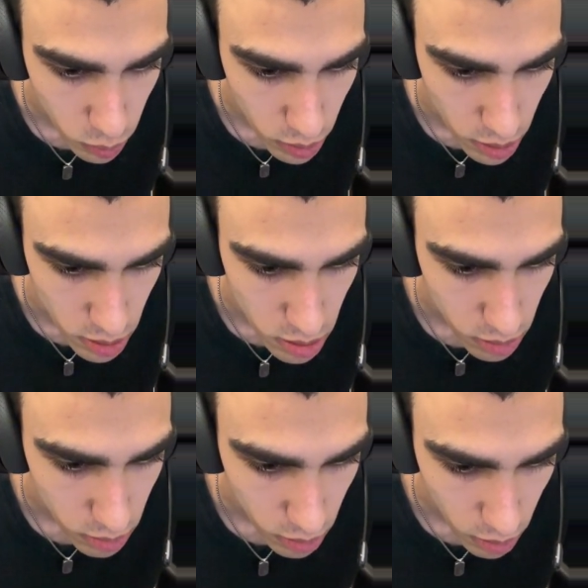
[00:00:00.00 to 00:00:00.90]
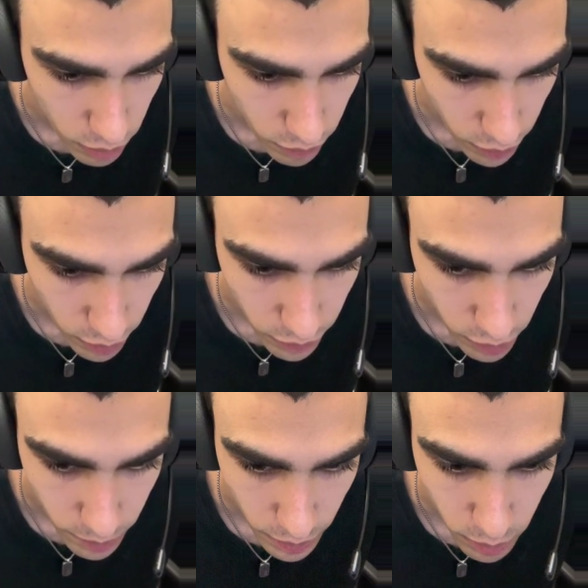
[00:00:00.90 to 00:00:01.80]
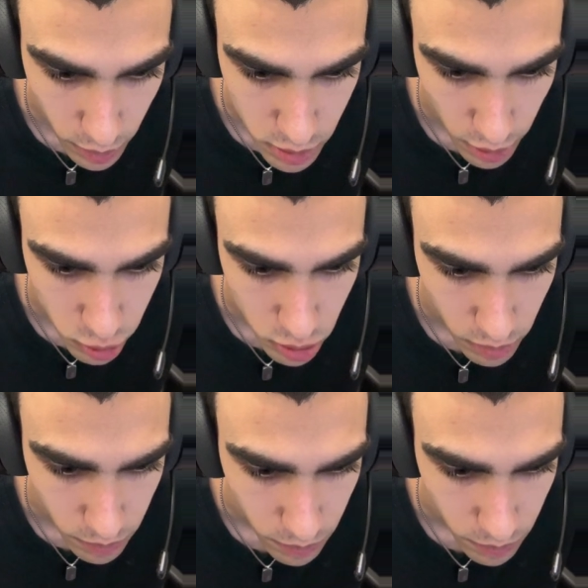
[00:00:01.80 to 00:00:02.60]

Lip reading: was very, very bad price action.